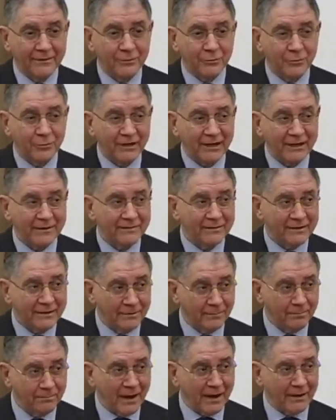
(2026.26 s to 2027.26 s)
to read
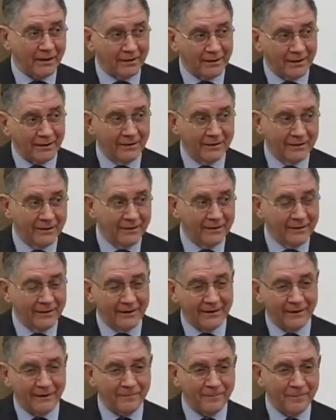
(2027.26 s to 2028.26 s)
in parallel
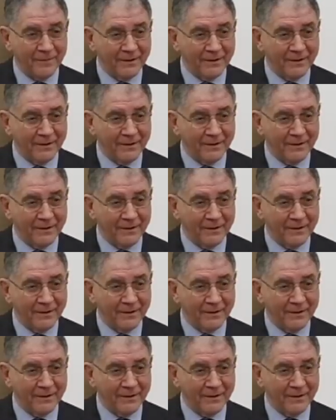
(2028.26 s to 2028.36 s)
uh,